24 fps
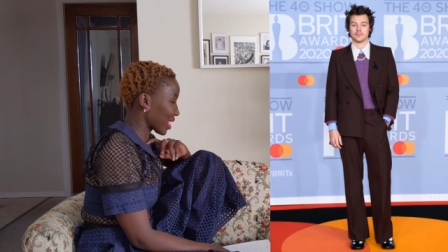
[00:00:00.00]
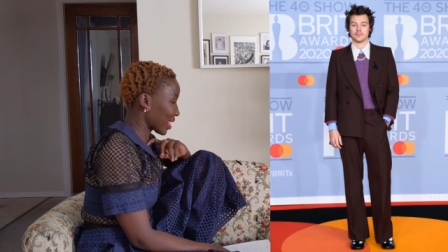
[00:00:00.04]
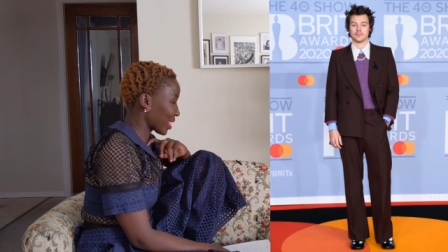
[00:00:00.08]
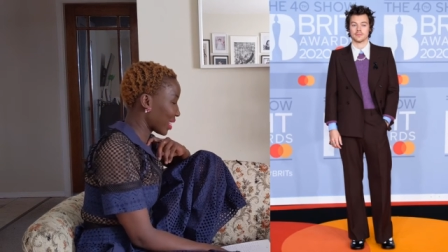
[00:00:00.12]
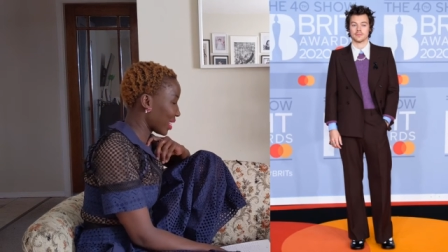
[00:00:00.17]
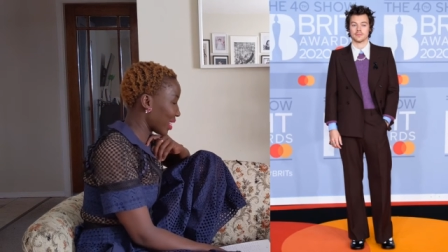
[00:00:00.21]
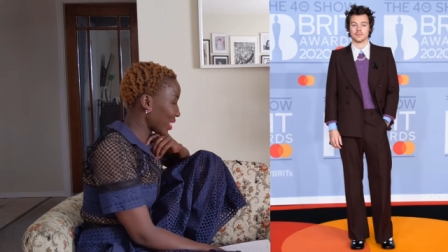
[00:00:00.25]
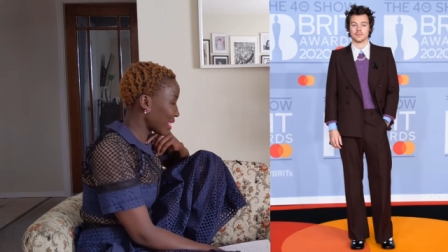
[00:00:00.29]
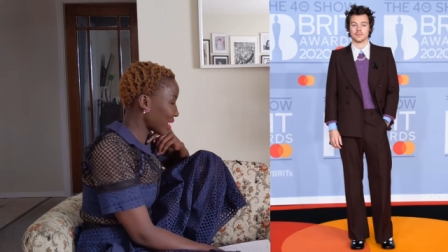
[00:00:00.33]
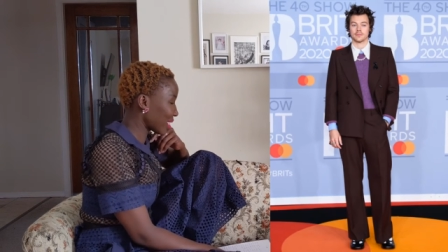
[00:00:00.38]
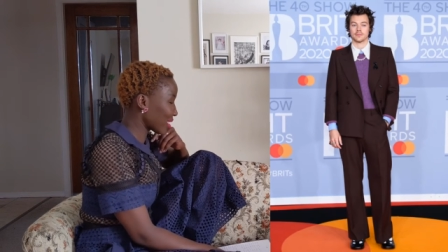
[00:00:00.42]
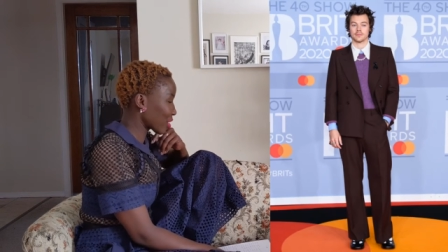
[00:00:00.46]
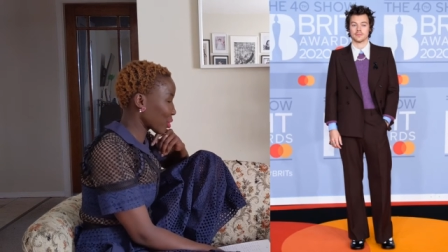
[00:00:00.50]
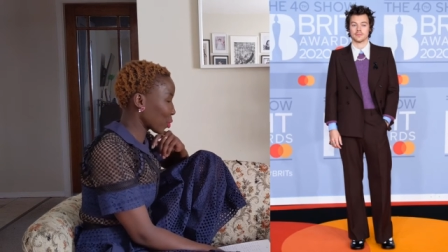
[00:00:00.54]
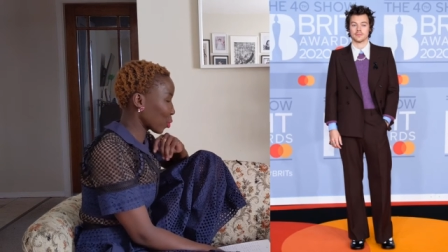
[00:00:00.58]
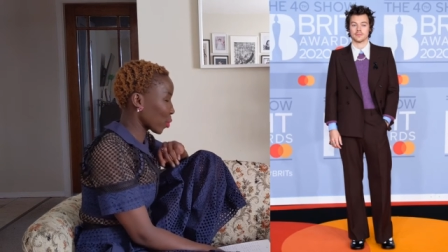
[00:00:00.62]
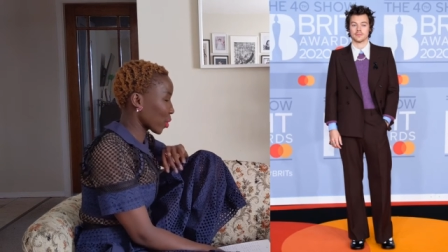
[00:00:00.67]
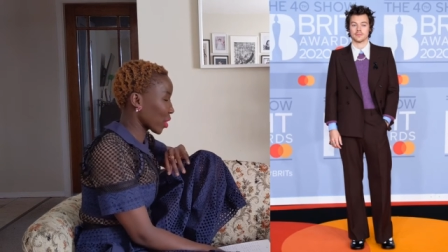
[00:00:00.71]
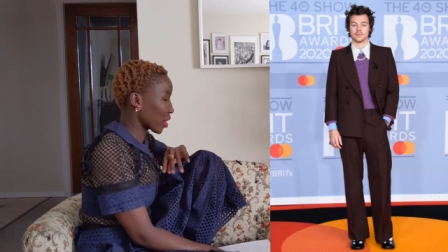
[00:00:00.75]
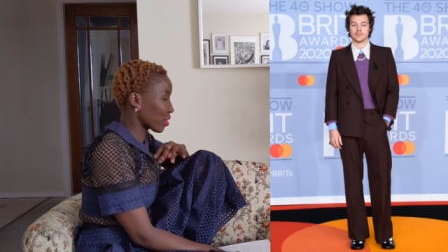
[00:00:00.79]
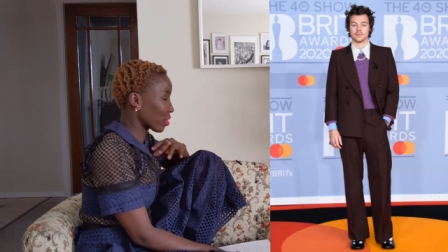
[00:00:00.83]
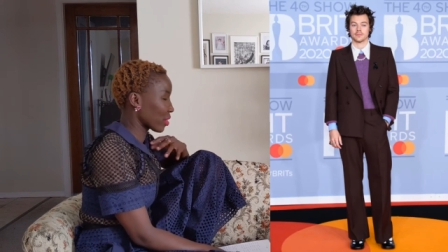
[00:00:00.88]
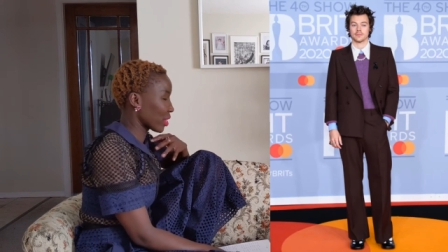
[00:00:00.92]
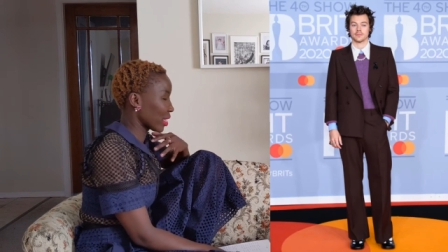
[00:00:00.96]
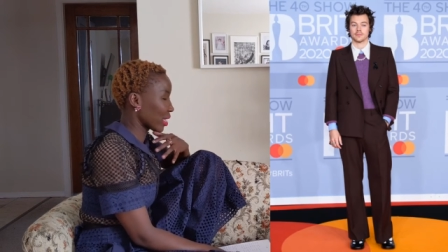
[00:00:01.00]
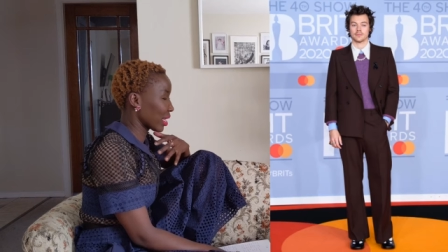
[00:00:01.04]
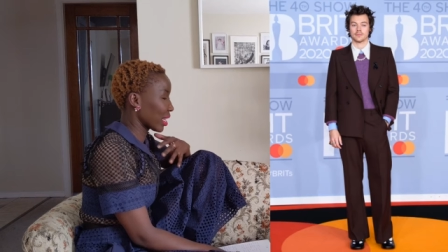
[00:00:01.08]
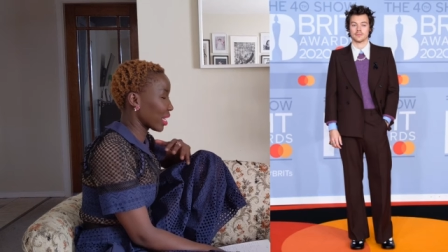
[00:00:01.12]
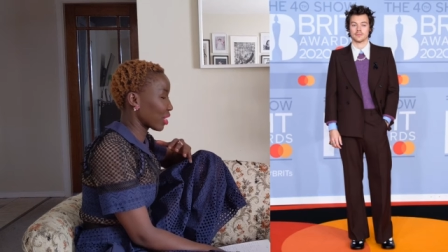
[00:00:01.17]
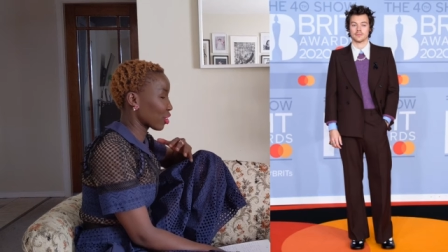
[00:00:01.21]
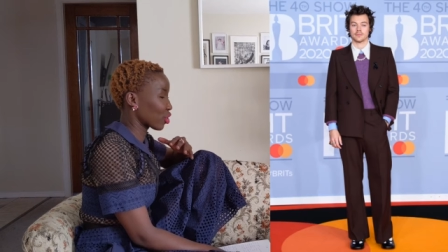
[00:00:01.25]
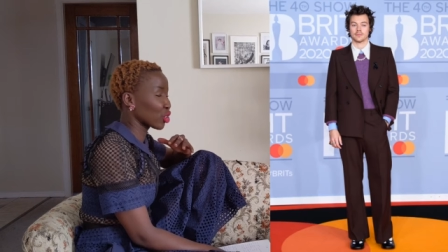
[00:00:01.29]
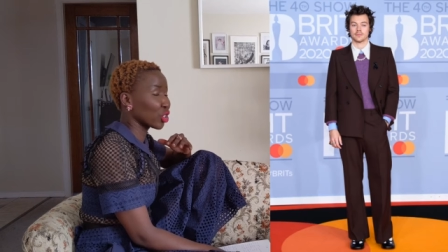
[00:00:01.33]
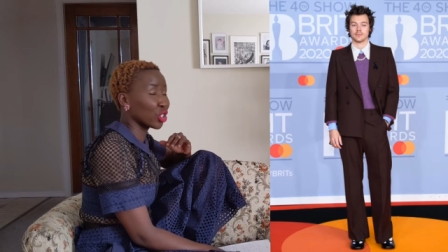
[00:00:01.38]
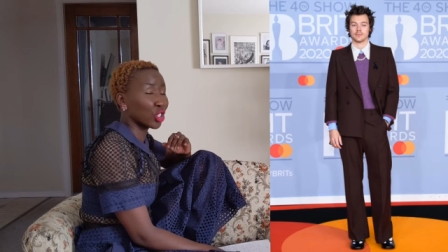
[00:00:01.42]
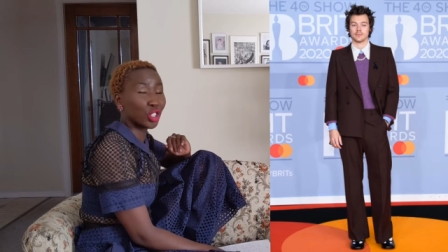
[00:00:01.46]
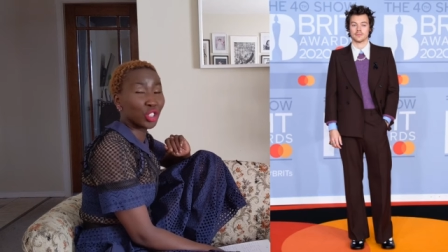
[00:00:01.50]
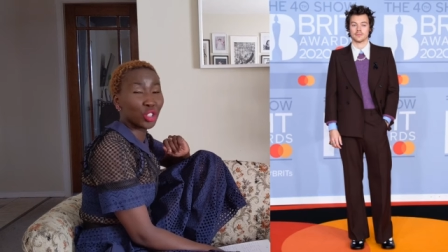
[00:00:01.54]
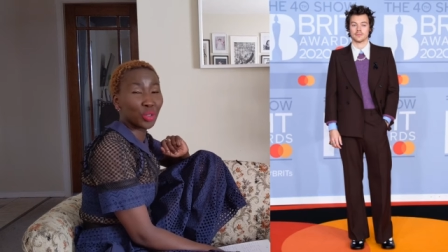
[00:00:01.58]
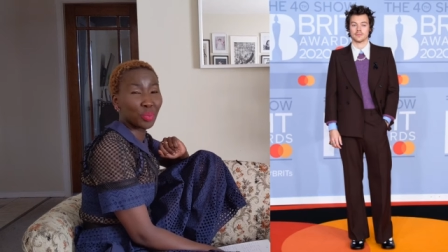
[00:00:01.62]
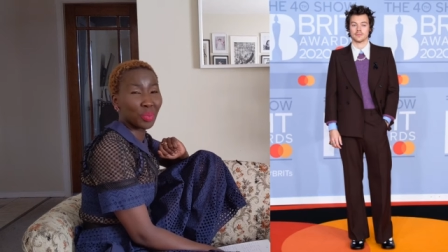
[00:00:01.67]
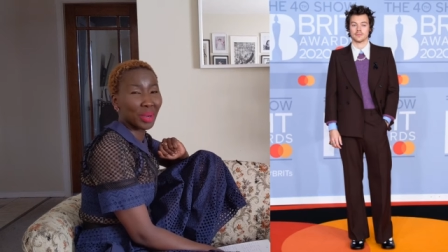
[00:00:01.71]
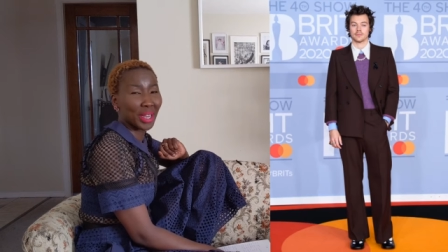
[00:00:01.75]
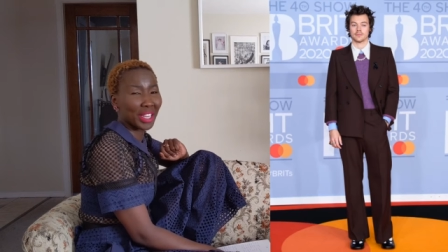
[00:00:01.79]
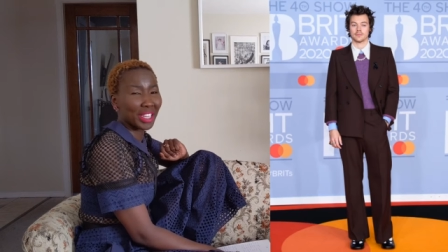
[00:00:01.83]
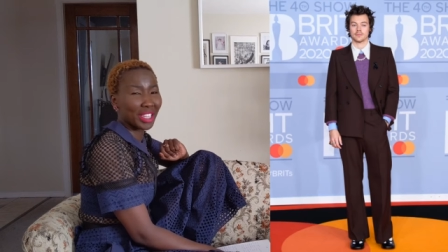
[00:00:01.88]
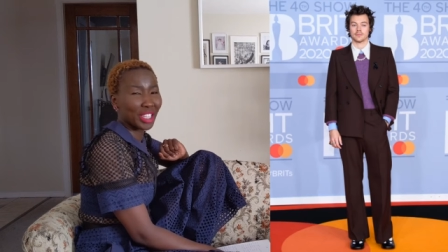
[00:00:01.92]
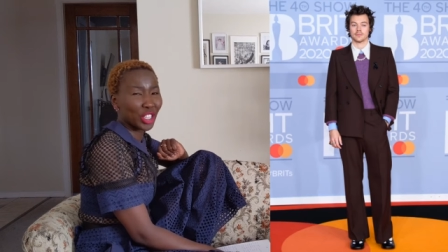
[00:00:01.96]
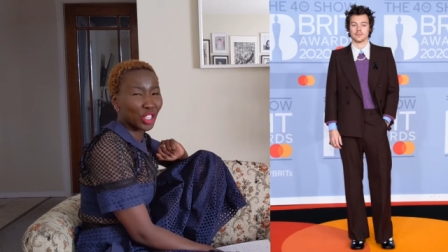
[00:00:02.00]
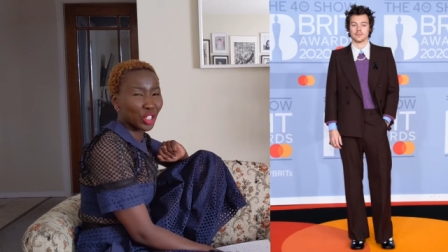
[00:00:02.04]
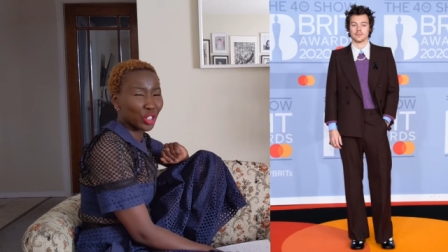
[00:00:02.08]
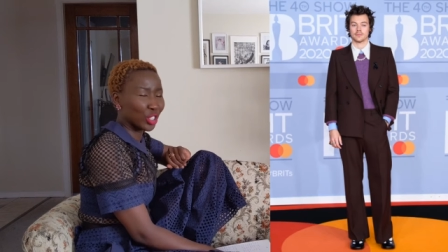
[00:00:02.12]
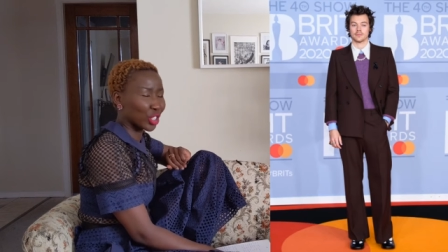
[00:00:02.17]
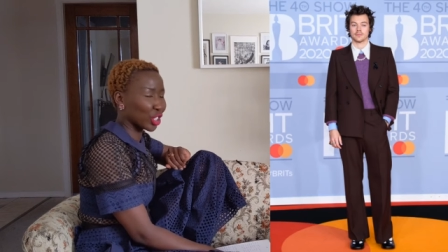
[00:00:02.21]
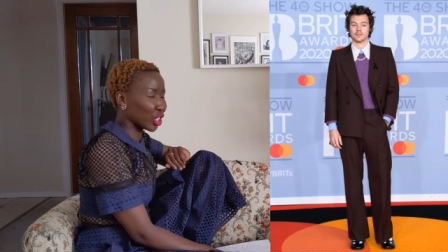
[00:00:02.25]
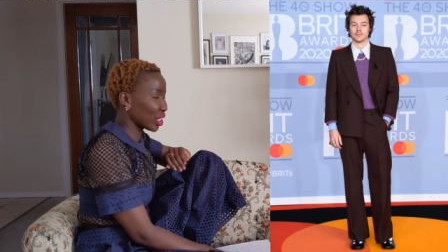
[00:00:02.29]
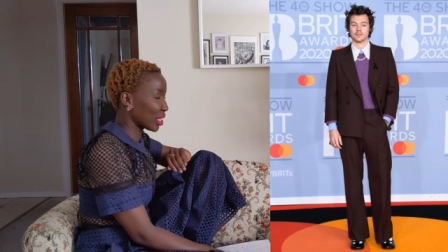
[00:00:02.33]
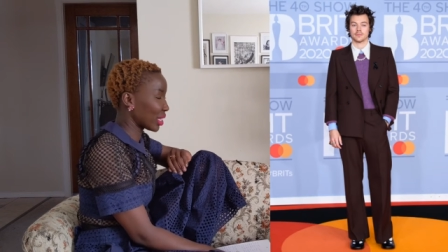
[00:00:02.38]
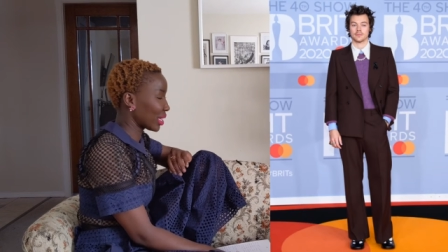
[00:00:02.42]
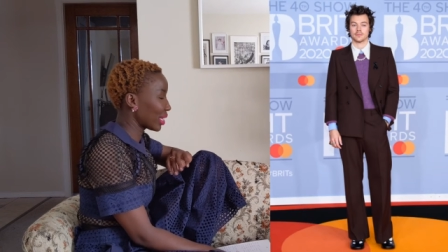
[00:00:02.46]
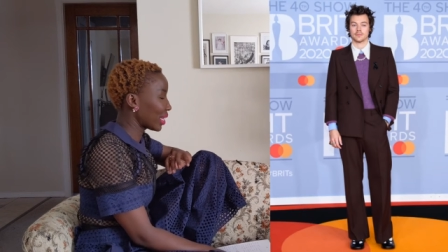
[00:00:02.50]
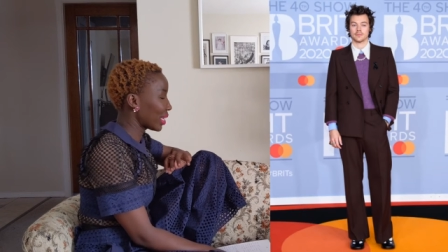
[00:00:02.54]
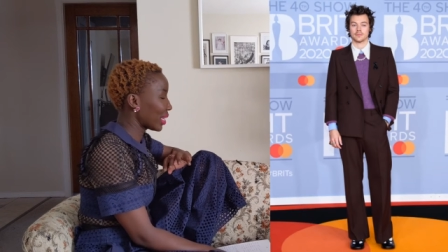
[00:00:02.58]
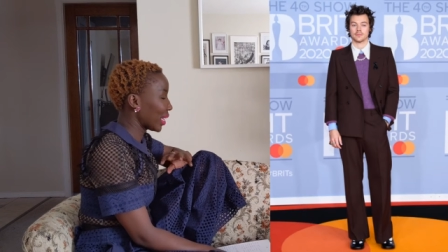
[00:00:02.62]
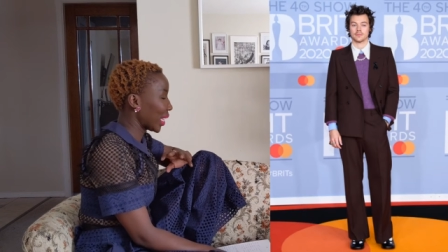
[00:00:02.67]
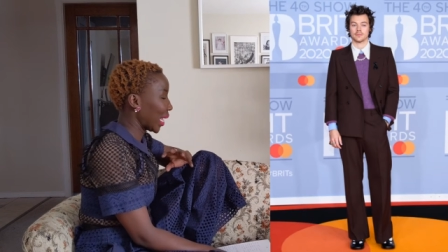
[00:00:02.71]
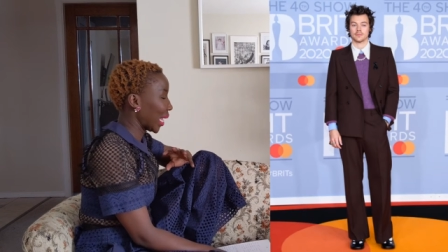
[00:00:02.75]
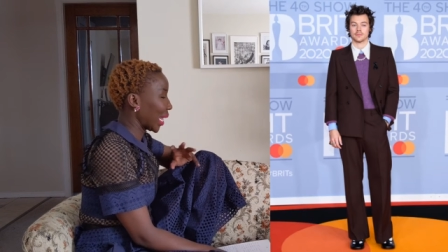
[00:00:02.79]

and he is wearing a suit by Gucci.